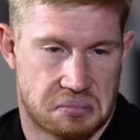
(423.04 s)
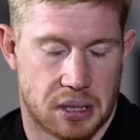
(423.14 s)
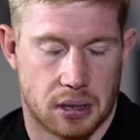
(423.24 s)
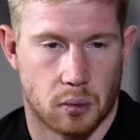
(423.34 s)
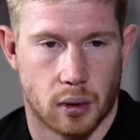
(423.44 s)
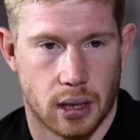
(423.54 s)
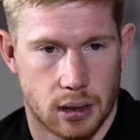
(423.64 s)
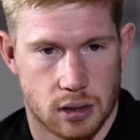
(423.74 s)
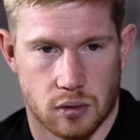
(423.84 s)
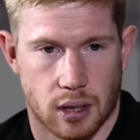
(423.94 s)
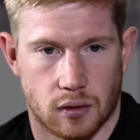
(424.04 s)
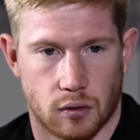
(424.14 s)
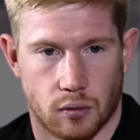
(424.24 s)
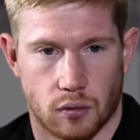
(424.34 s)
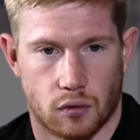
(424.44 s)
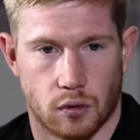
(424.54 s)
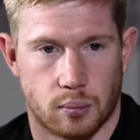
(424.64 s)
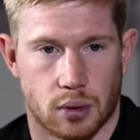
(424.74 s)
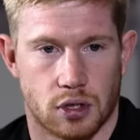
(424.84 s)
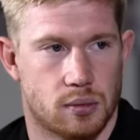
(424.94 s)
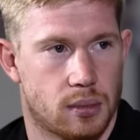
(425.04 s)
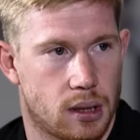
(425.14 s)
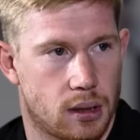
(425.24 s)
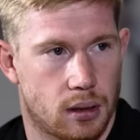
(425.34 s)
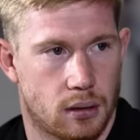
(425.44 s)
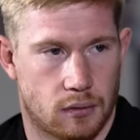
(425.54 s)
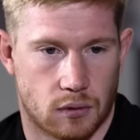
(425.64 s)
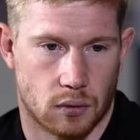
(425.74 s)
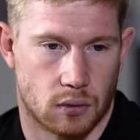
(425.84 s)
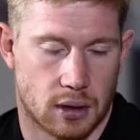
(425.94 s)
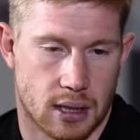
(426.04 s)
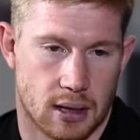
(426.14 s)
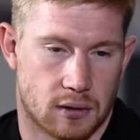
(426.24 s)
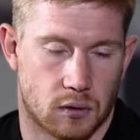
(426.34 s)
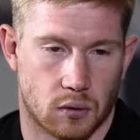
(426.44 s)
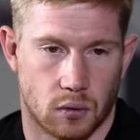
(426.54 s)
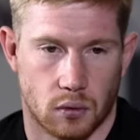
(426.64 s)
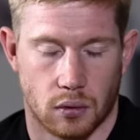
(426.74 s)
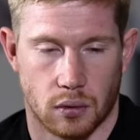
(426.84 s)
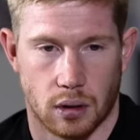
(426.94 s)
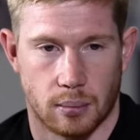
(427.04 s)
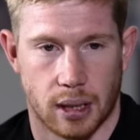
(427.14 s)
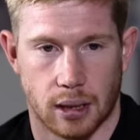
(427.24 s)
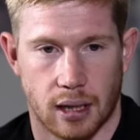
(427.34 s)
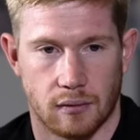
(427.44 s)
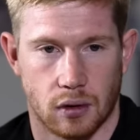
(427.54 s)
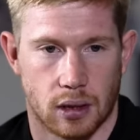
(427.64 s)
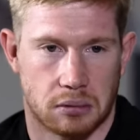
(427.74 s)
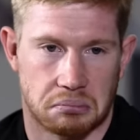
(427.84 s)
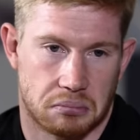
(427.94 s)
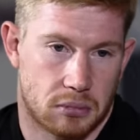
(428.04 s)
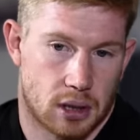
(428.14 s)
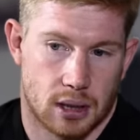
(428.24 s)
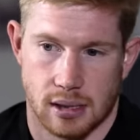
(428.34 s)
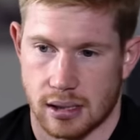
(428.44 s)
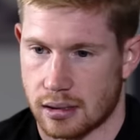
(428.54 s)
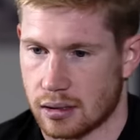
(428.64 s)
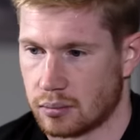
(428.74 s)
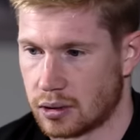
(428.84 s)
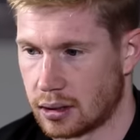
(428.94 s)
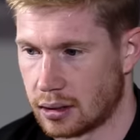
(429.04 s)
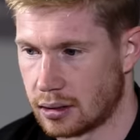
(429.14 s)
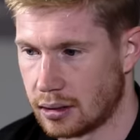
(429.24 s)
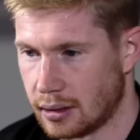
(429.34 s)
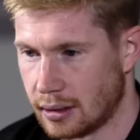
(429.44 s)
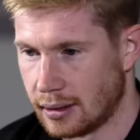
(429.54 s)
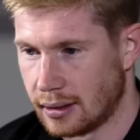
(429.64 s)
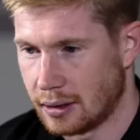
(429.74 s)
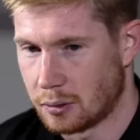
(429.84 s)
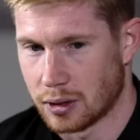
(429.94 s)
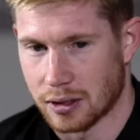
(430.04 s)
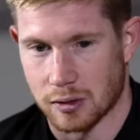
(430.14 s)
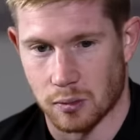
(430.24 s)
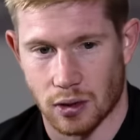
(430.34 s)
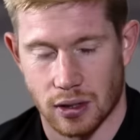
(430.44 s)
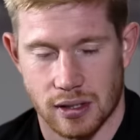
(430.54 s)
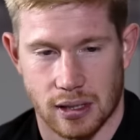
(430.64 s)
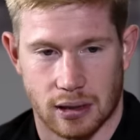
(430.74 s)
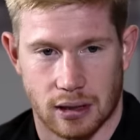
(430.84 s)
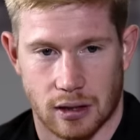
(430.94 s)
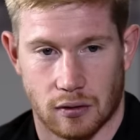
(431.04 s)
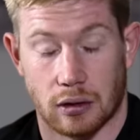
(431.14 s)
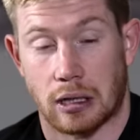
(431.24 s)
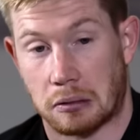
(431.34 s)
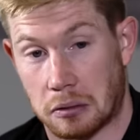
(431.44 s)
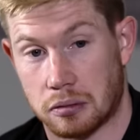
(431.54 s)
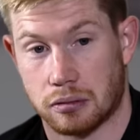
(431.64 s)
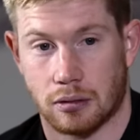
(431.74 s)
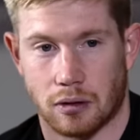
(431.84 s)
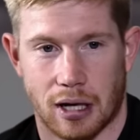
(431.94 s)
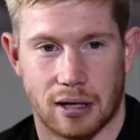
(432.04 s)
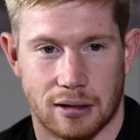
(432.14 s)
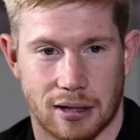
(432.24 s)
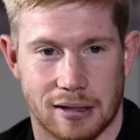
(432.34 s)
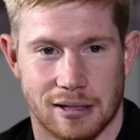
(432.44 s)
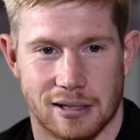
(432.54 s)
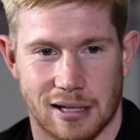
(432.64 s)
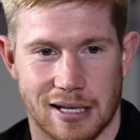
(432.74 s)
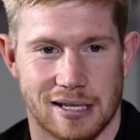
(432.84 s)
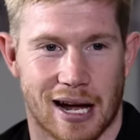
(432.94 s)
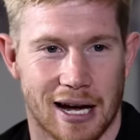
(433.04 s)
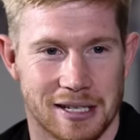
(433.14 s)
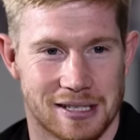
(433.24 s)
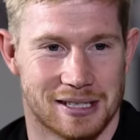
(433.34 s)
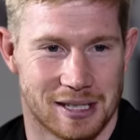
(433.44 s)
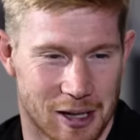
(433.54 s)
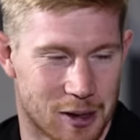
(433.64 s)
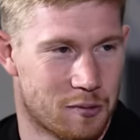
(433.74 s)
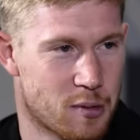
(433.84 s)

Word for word: in a way he tried to to push me to get to a better level and yeah he said something with these words, and I thought like, oh, okay, that's that's nice. There's a lot of